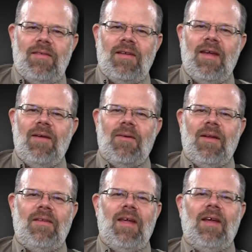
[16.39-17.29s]
Today we're
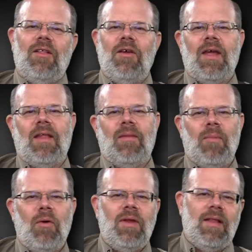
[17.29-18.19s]
going to take a look at the
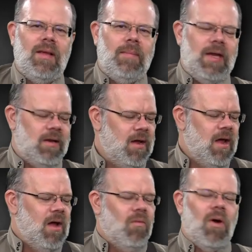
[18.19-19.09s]
Bo Diddley beat
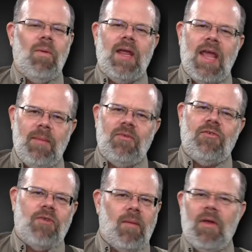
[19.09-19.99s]
where we keep
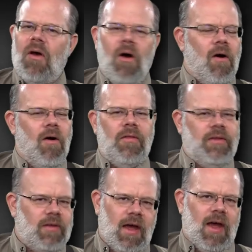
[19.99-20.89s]
strumming all
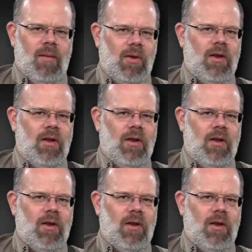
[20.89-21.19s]
the time.